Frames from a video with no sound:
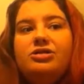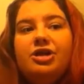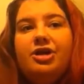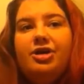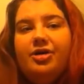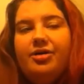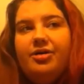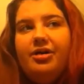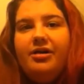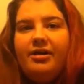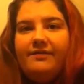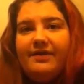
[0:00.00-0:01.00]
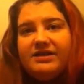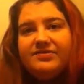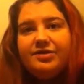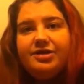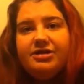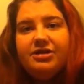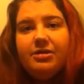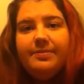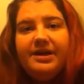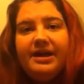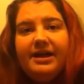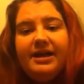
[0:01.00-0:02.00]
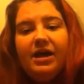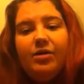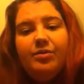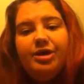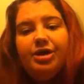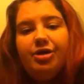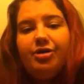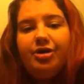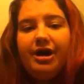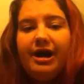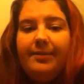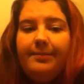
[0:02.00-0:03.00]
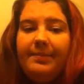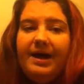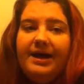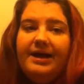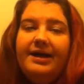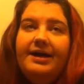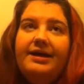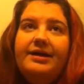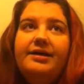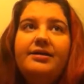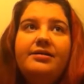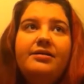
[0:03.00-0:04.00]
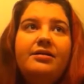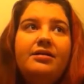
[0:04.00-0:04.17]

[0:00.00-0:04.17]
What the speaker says: So fast forward a little bit, and now we are at my